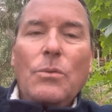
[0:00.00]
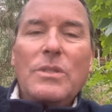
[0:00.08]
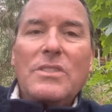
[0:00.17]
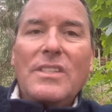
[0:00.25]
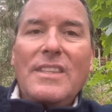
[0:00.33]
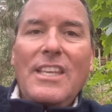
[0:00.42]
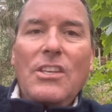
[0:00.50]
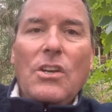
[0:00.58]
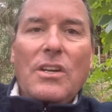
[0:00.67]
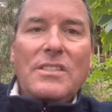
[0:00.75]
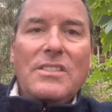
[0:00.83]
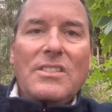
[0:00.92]
was the
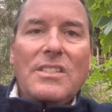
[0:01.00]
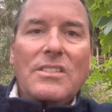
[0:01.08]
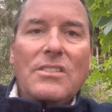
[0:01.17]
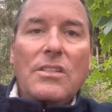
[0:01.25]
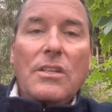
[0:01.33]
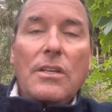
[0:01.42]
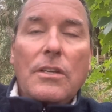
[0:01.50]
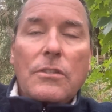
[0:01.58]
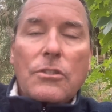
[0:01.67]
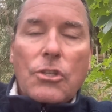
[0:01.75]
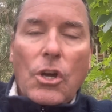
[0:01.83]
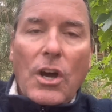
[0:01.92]
narcissist
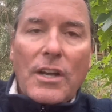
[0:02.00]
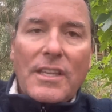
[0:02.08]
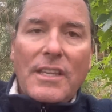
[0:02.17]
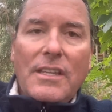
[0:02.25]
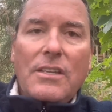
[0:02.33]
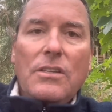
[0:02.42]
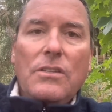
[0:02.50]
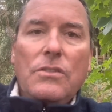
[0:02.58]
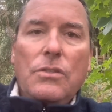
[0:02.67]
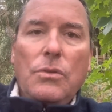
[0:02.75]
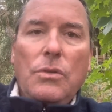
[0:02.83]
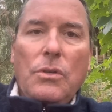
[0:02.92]
talking
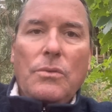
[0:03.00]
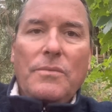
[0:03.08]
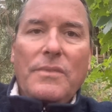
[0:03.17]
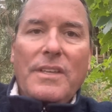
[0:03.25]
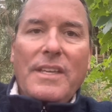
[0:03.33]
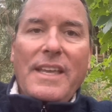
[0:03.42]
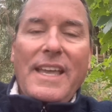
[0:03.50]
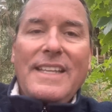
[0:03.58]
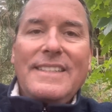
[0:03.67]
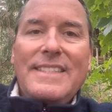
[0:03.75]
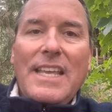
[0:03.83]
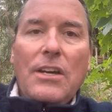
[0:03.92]
to you
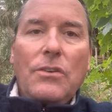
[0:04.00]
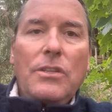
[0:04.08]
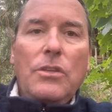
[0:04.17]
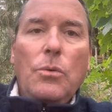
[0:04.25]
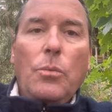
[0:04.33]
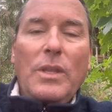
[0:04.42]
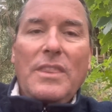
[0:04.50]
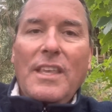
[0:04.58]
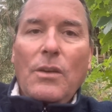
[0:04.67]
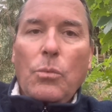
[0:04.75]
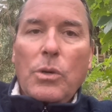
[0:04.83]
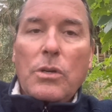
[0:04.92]
and telling you what
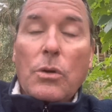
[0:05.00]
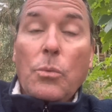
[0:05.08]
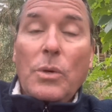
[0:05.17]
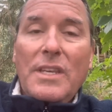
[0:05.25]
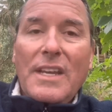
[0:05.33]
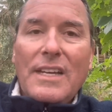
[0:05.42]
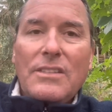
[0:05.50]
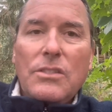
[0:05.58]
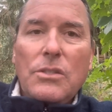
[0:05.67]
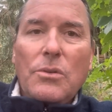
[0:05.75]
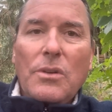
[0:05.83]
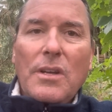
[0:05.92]
they would or would not
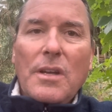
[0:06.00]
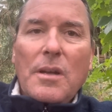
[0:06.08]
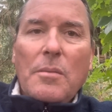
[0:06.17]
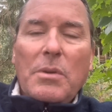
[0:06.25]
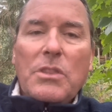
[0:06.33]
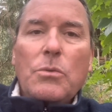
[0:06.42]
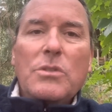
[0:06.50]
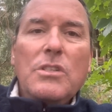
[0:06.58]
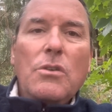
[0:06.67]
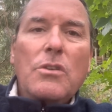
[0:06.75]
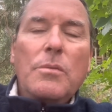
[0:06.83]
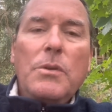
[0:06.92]
do. But there was
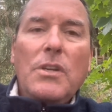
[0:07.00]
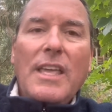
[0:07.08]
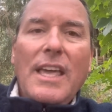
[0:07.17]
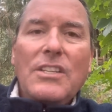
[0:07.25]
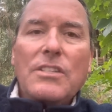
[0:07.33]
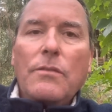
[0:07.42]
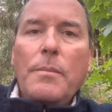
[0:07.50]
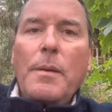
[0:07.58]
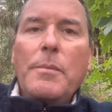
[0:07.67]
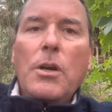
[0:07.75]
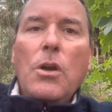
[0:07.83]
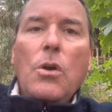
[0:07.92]
no communication.
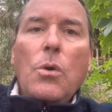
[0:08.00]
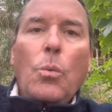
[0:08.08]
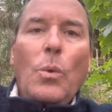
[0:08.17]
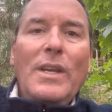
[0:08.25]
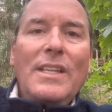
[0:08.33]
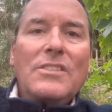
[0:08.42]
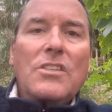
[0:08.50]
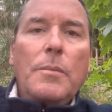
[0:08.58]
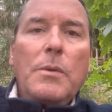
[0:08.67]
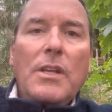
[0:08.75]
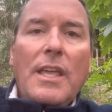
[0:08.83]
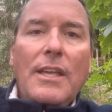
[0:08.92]
Remember, what is
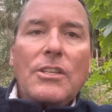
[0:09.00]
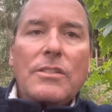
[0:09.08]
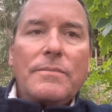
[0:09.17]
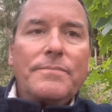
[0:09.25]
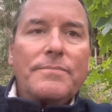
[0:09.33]
communication?